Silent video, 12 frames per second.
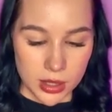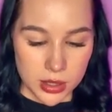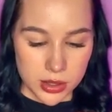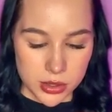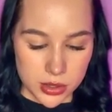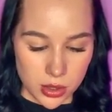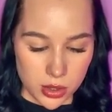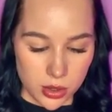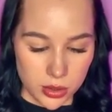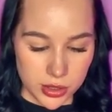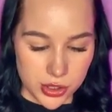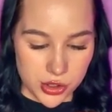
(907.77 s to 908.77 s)

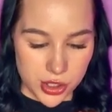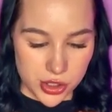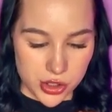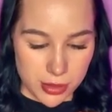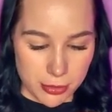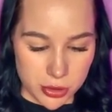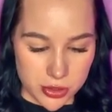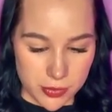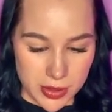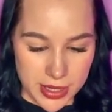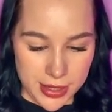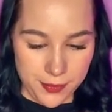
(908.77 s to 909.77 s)
So let's change the amount of
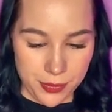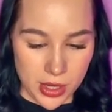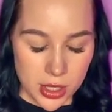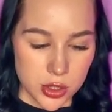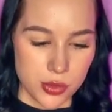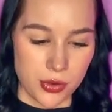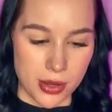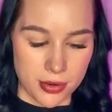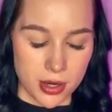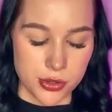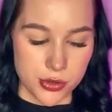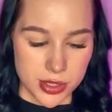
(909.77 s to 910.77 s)
money to
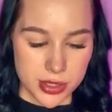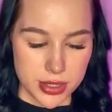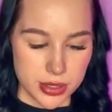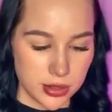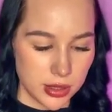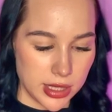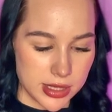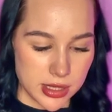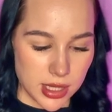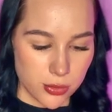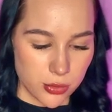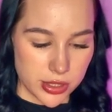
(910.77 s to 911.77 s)
500. Let's
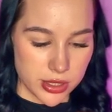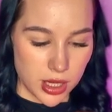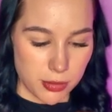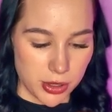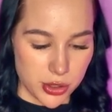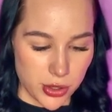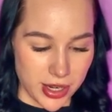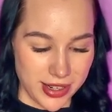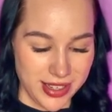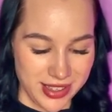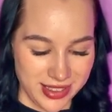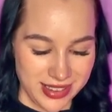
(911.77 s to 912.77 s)
not risk that much, okay?
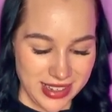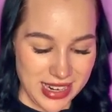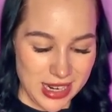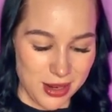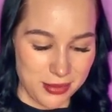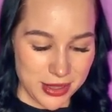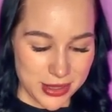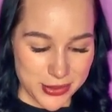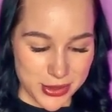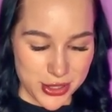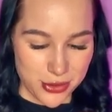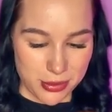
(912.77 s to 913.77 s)
Because we
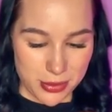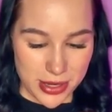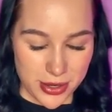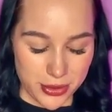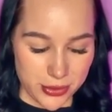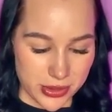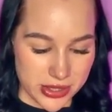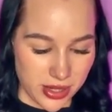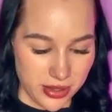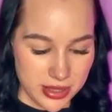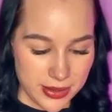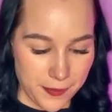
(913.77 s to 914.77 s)
achieved pretty good
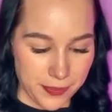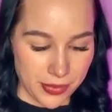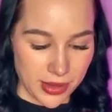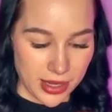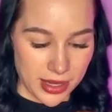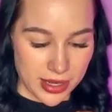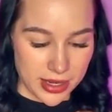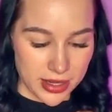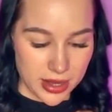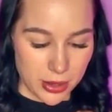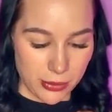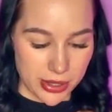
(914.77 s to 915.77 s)
results, and I
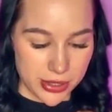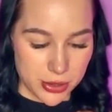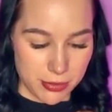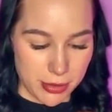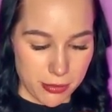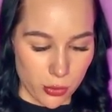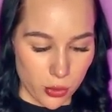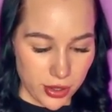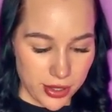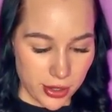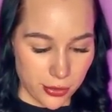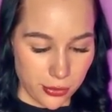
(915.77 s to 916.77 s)
think we need to be more
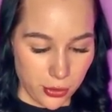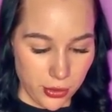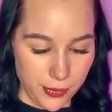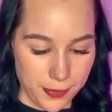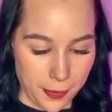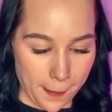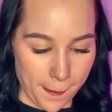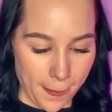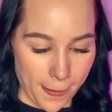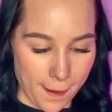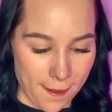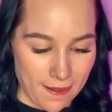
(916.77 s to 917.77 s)
careful.
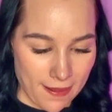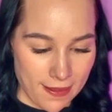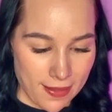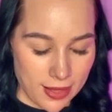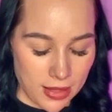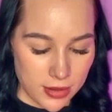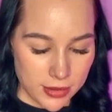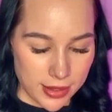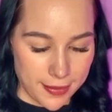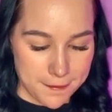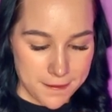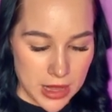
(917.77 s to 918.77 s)

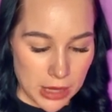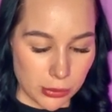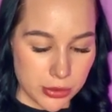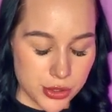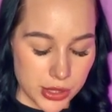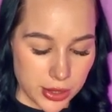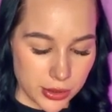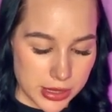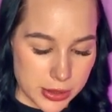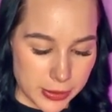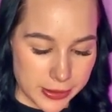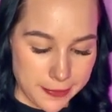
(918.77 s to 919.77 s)
Okay, we're trading on
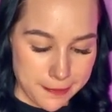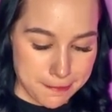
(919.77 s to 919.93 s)
this one.